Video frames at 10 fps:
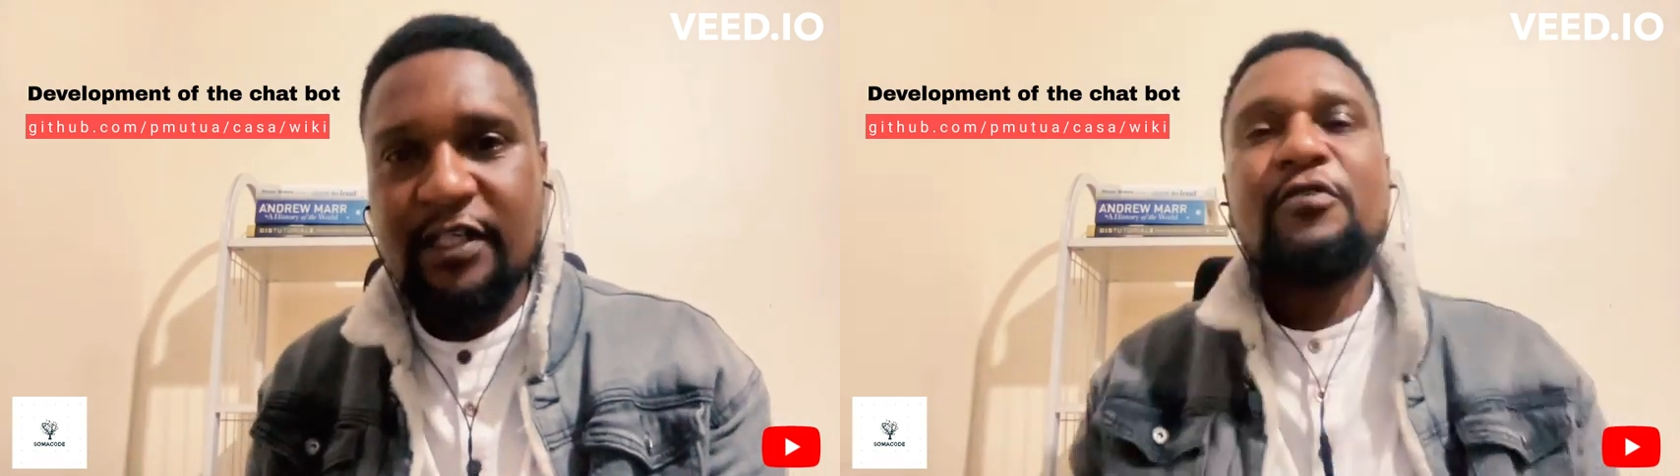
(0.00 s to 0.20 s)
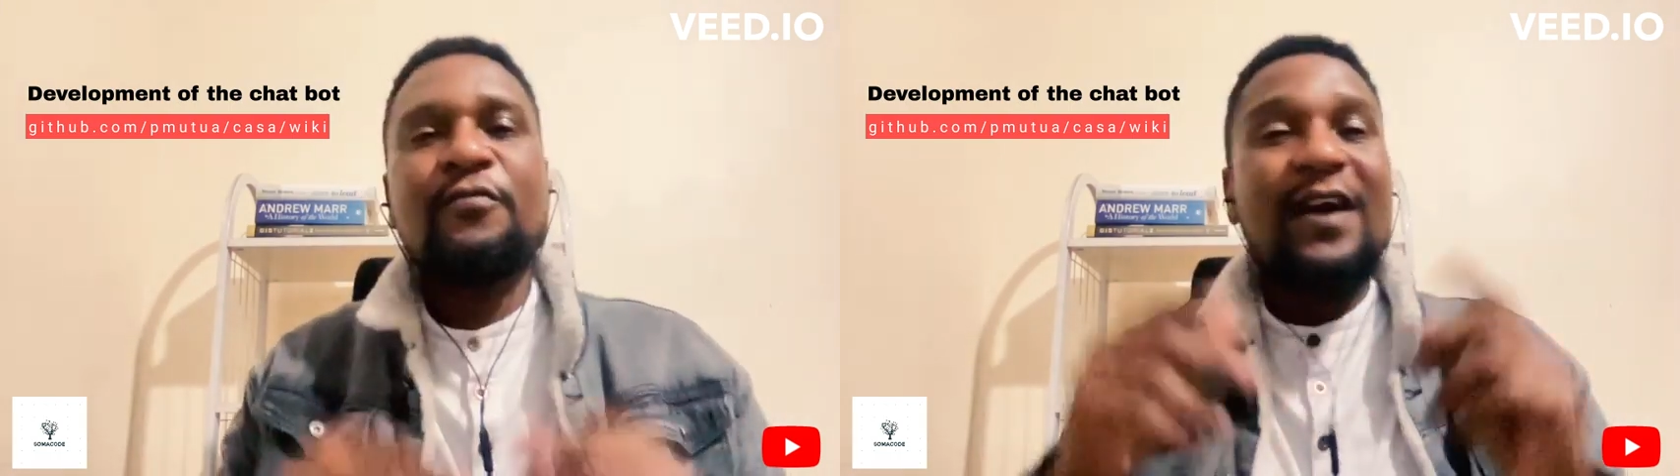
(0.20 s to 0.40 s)

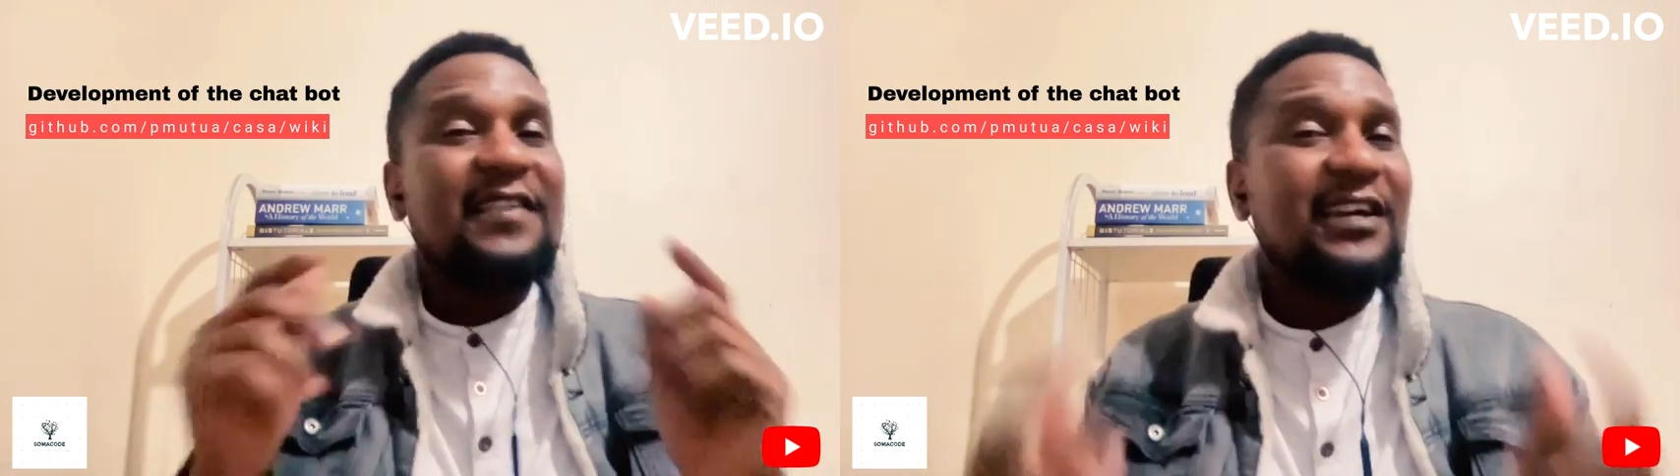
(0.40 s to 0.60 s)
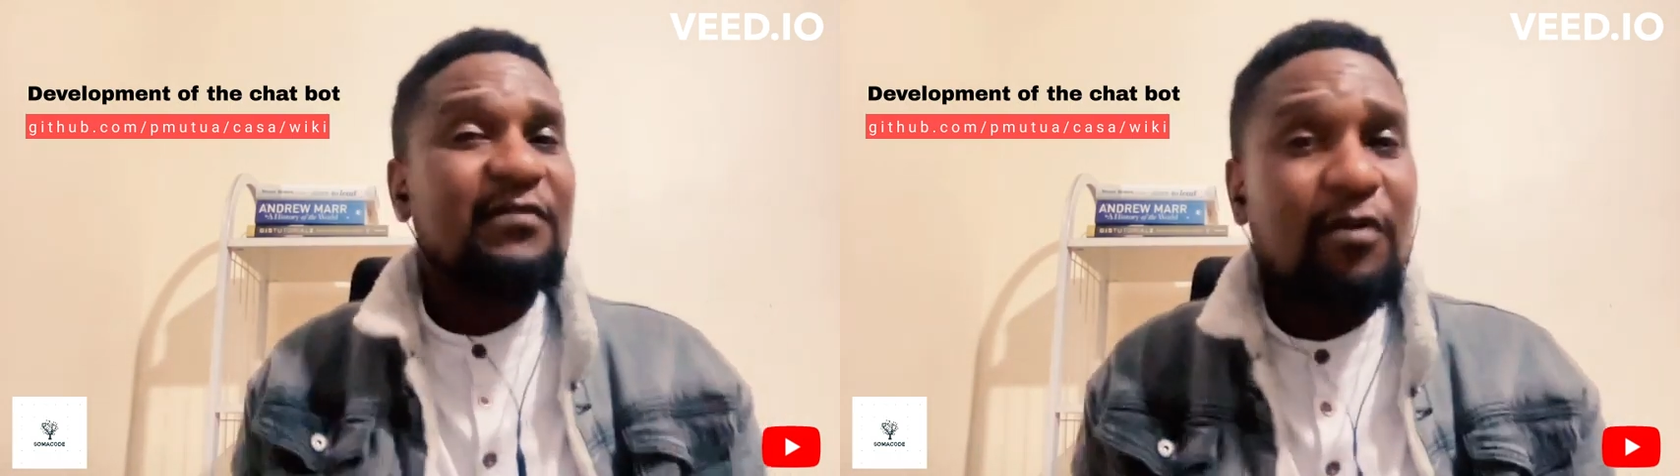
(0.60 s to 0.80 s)
You'll find
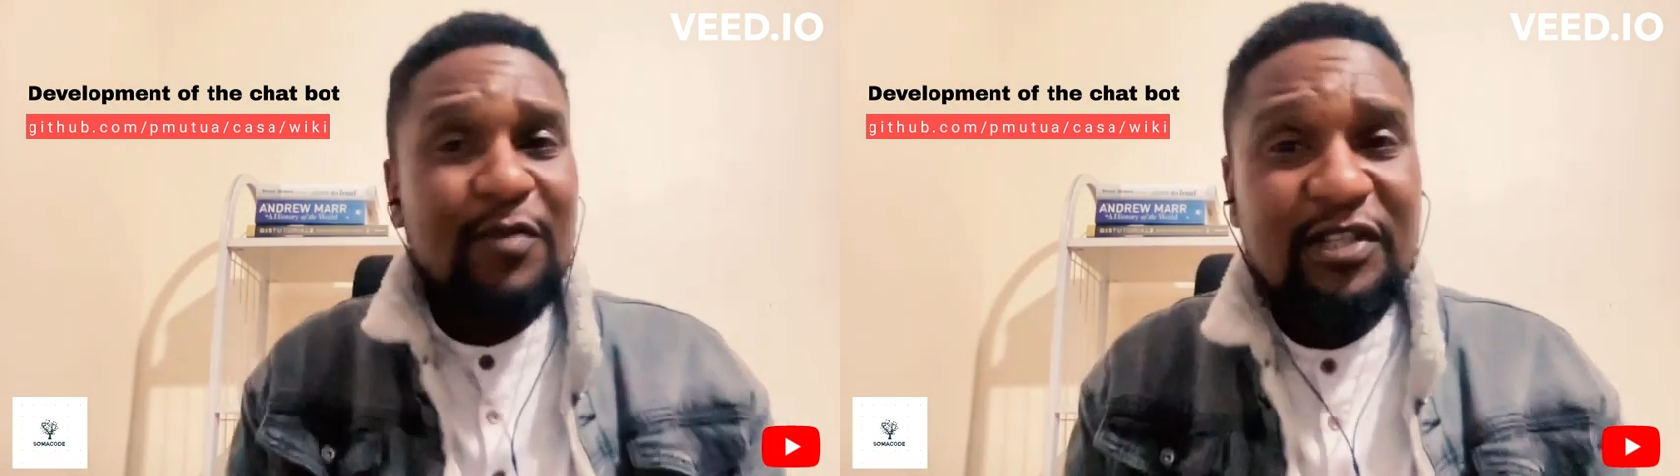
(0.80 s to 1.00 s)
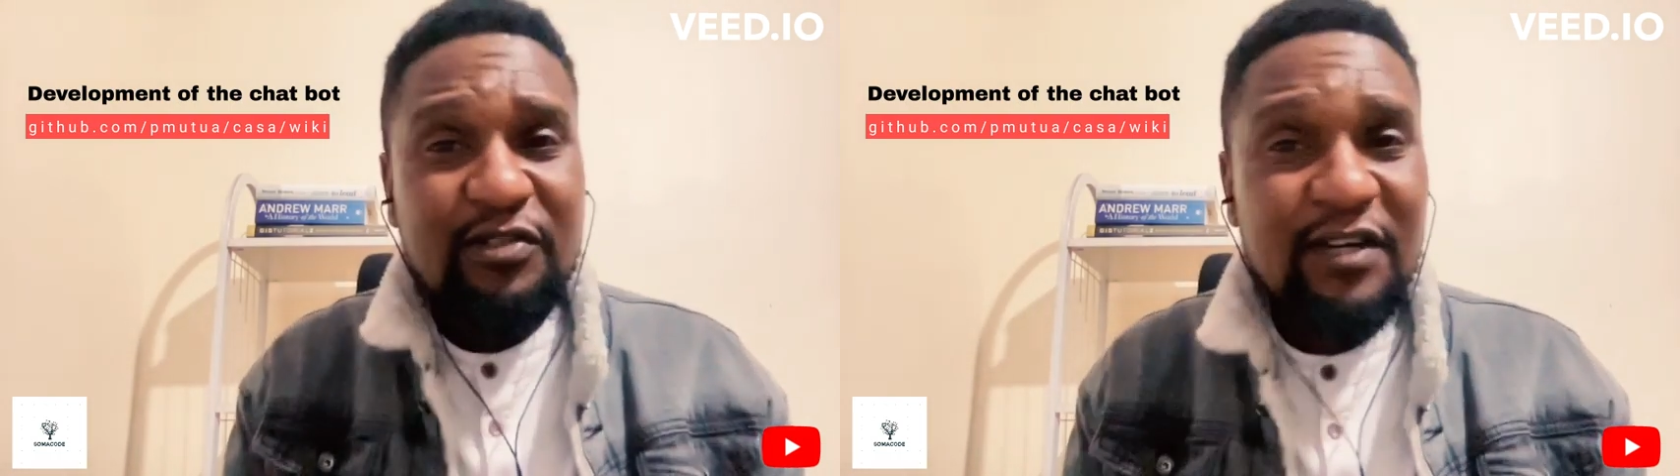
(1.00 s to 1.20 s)
that
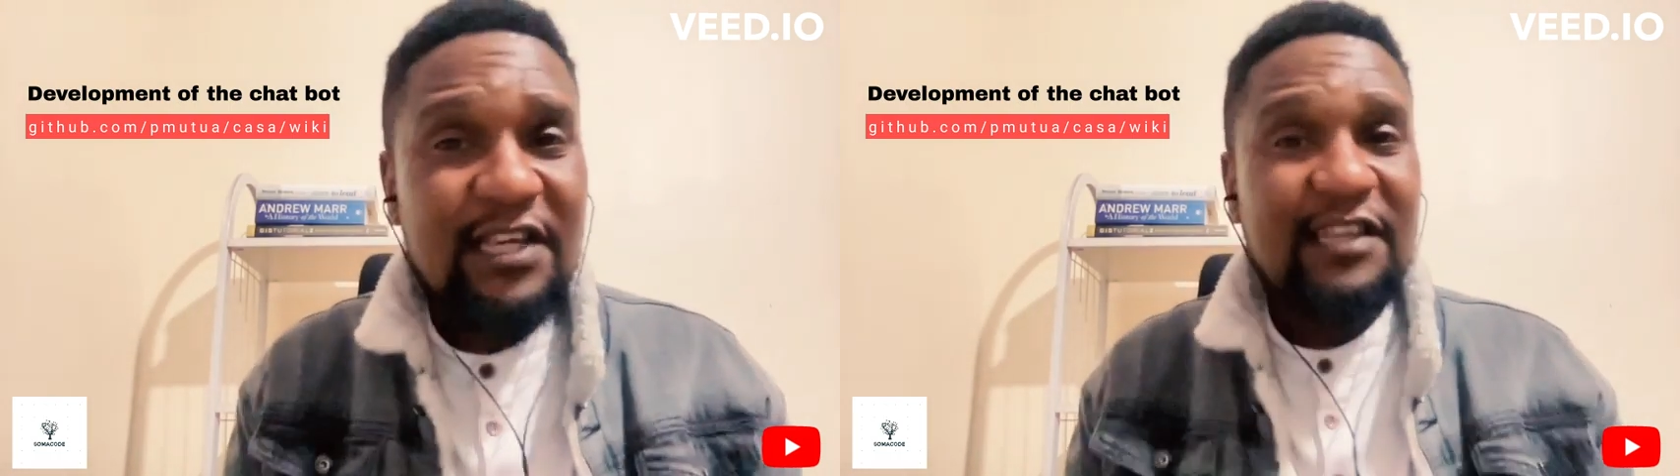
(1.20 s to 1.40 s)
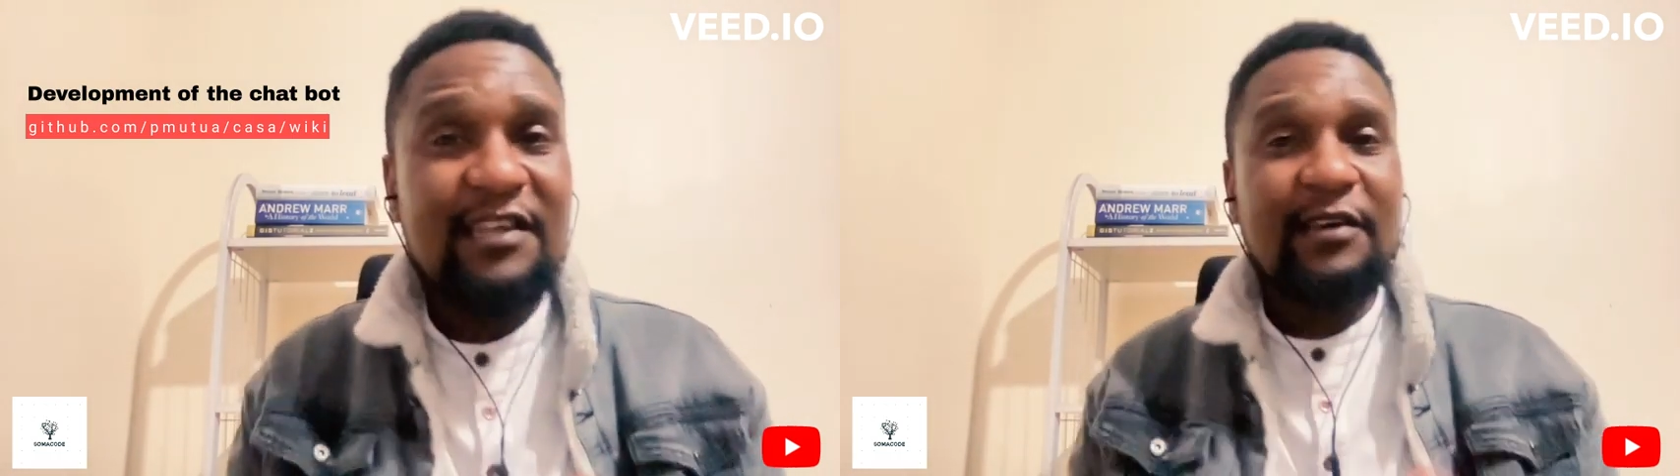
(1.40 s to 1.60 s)
information
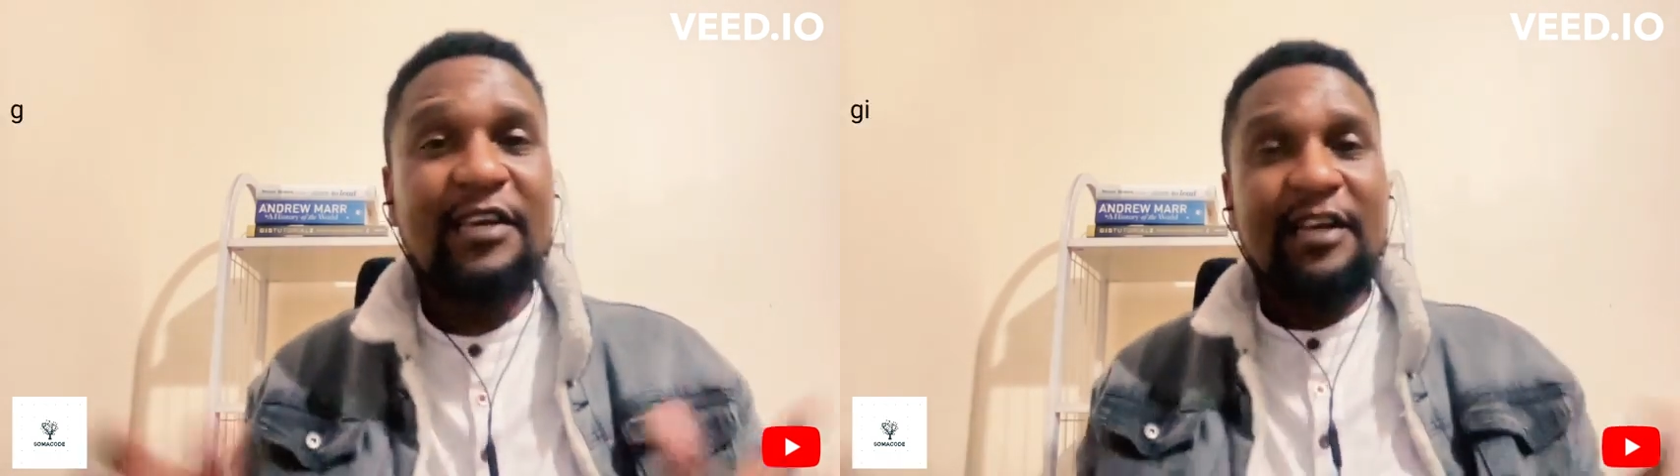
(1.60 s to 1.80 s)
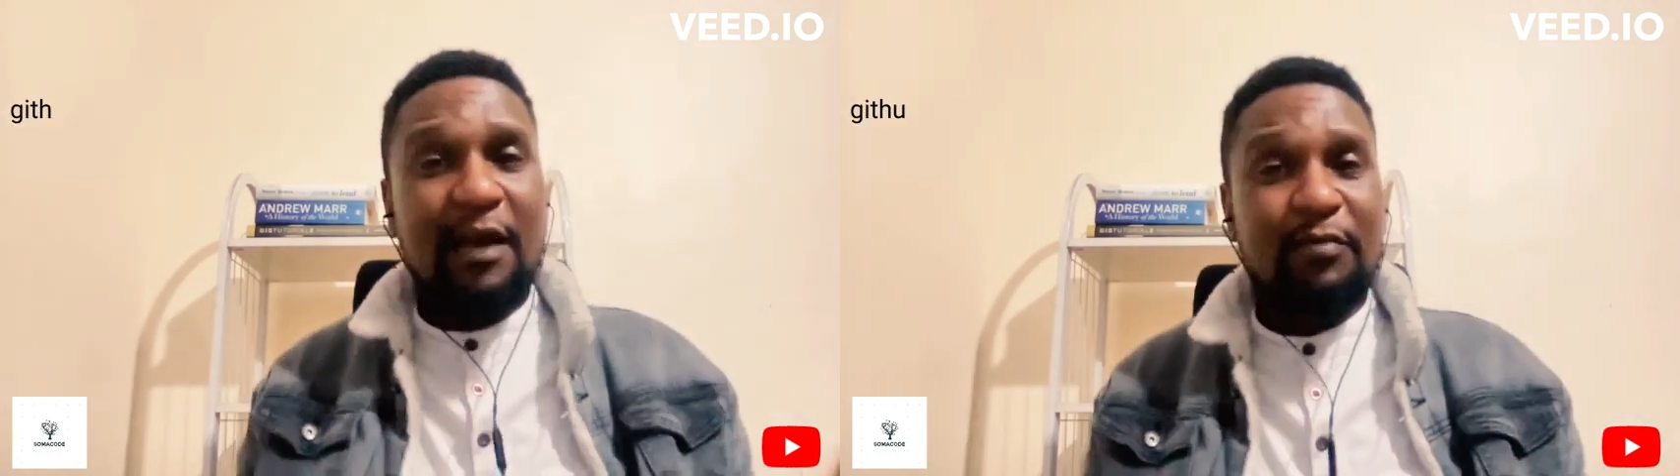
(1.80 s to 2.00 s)
in the
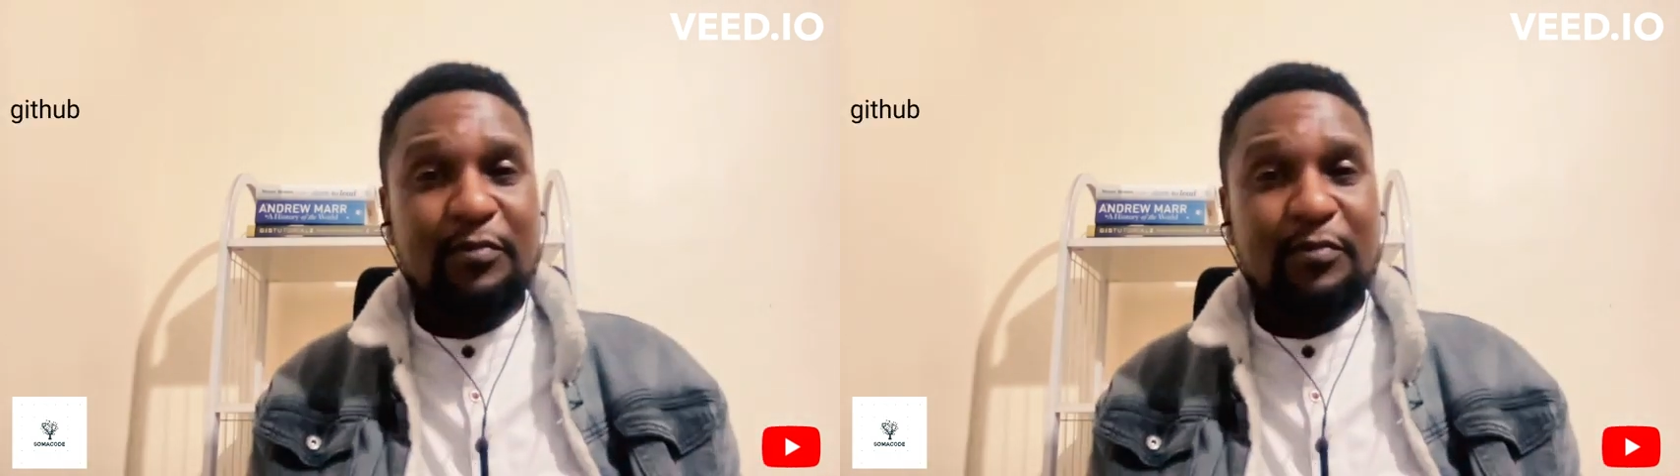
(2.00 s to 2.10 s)
GitHub